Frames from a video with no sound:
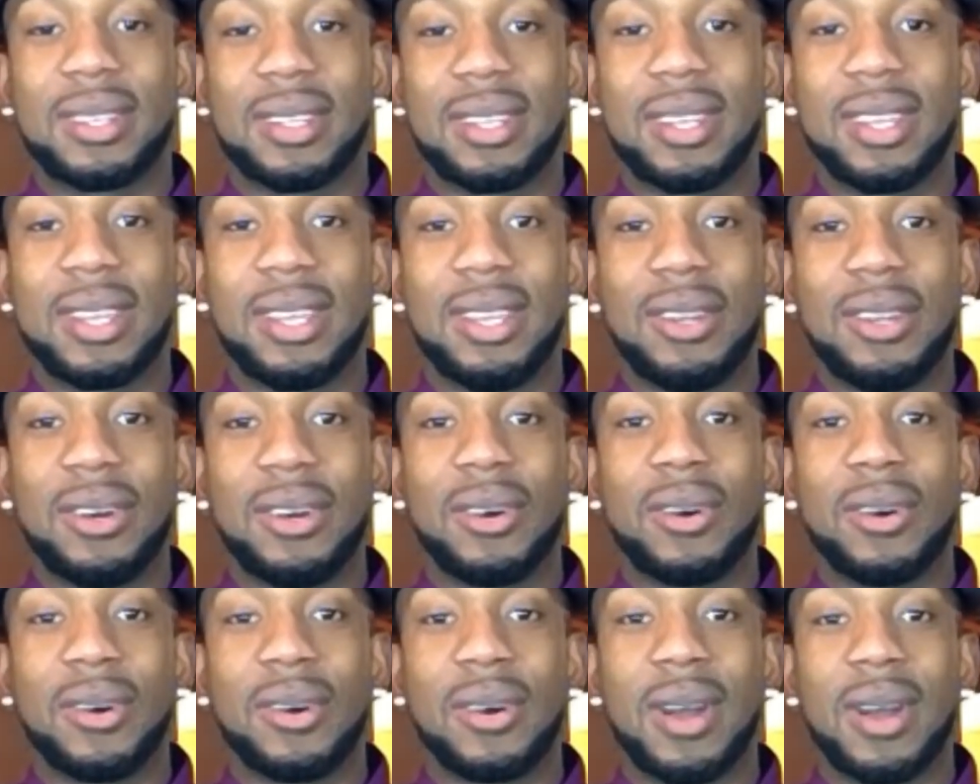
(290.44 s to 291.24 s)
you
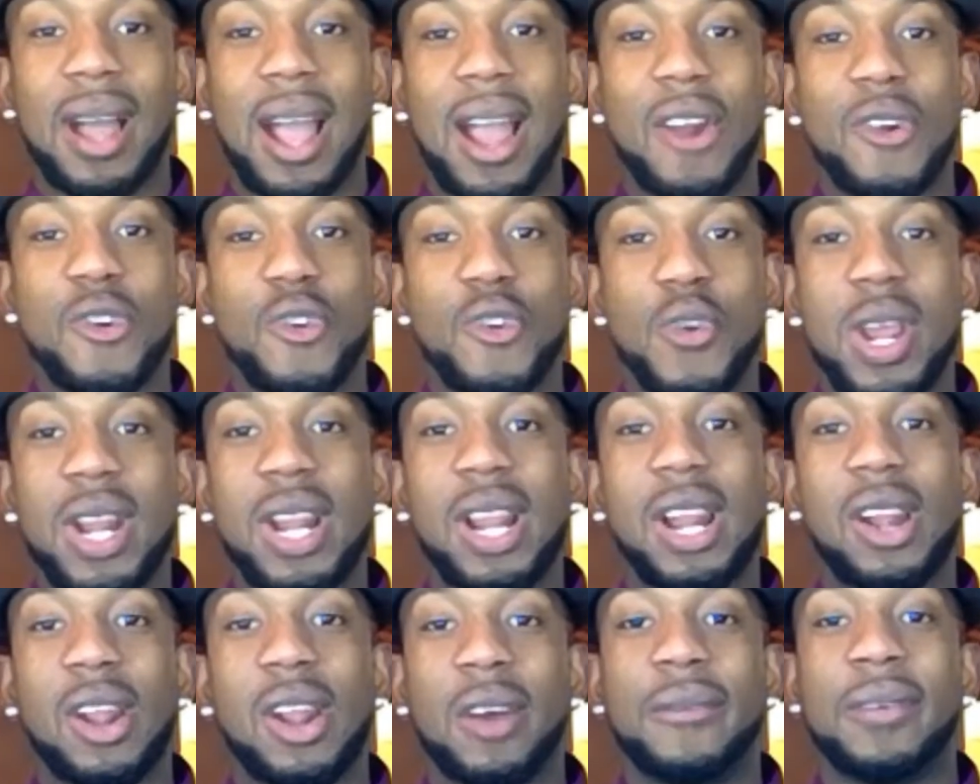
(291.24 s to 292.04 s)
know, I really
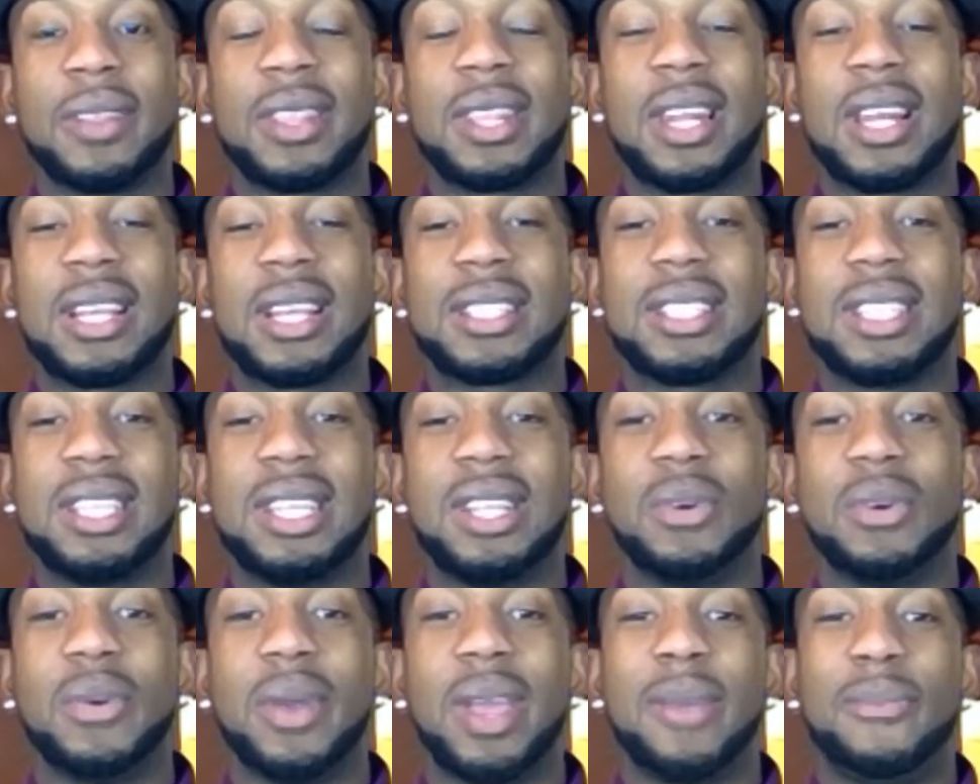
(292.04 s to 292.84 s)
love it and I see
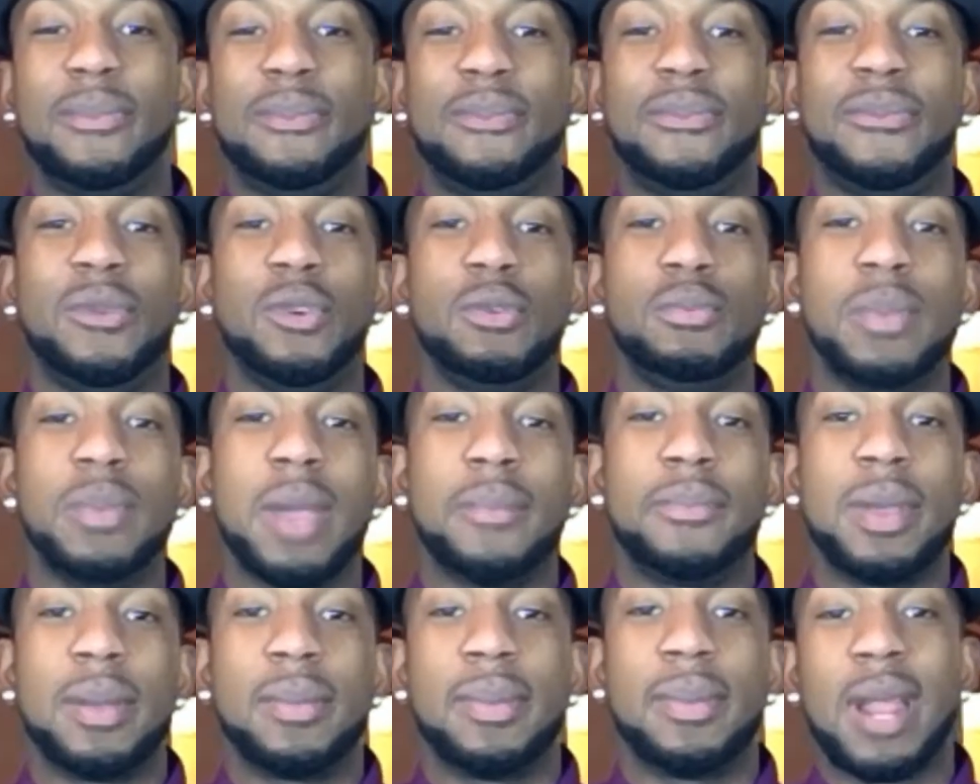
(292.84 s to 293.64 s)
the way food make
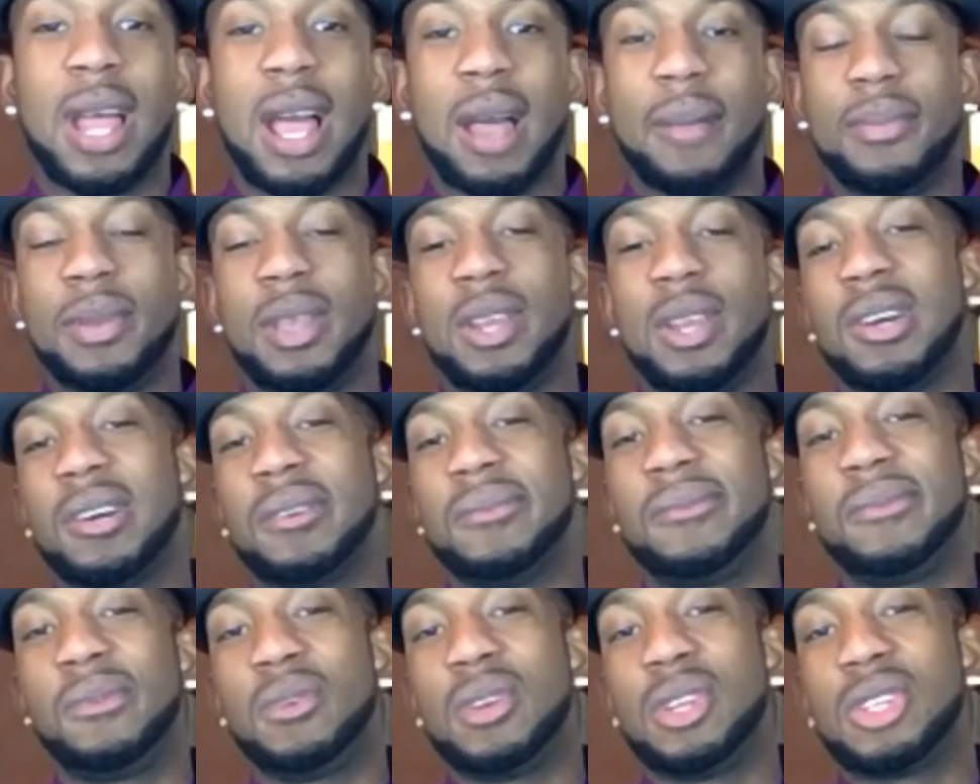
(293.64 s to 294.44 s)
people happy, you know.
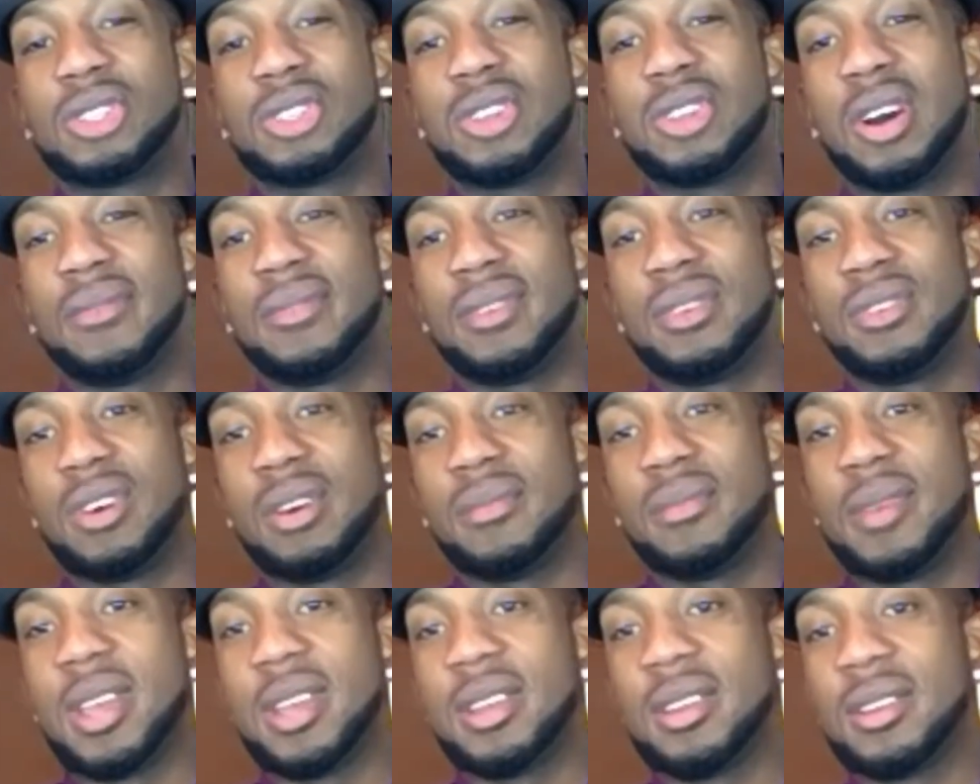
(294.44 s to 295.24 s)
Food is love, you know what I
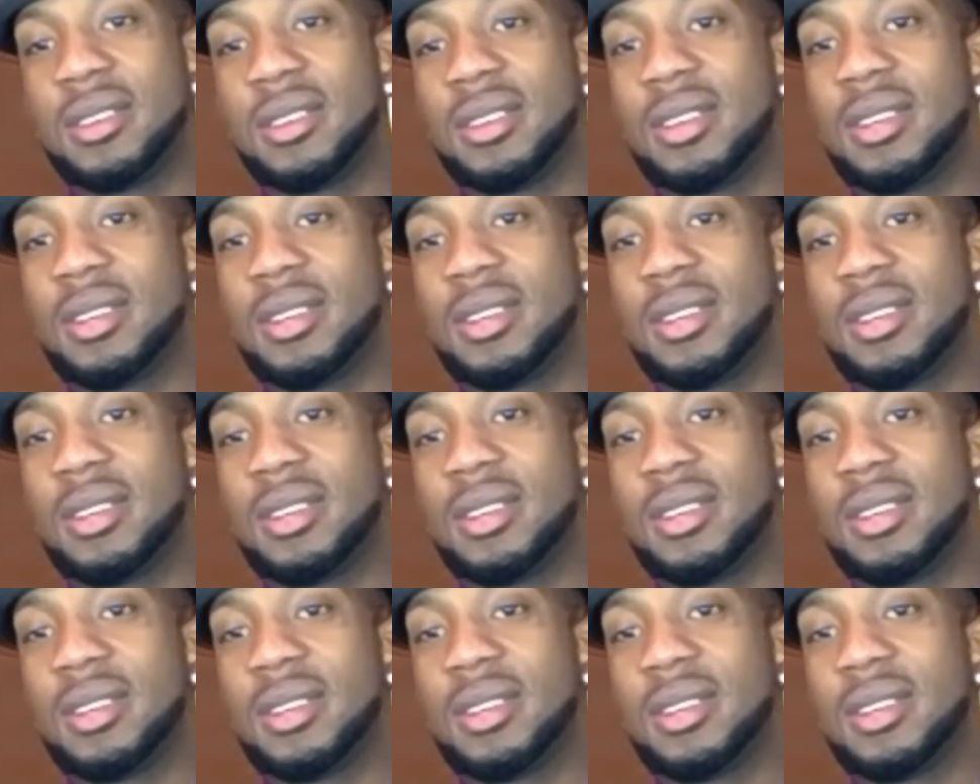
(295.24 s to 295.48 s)
mean?